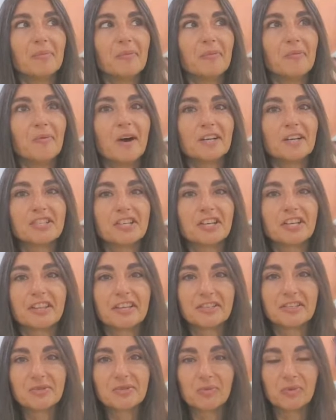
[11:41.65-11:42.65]
watching
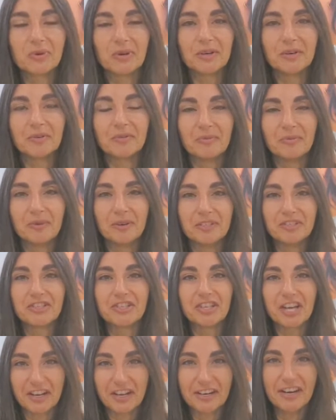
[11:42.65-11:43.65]
this would
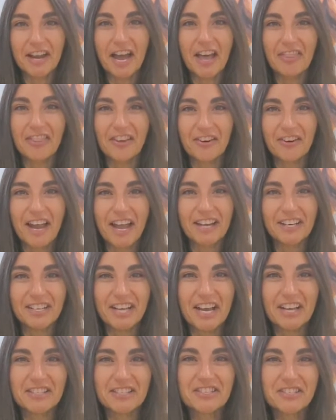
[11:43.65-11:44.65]
nod their head
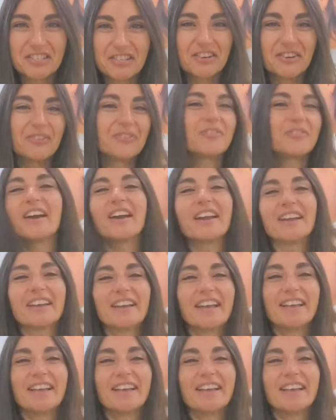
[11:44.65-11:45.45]
yes to, right?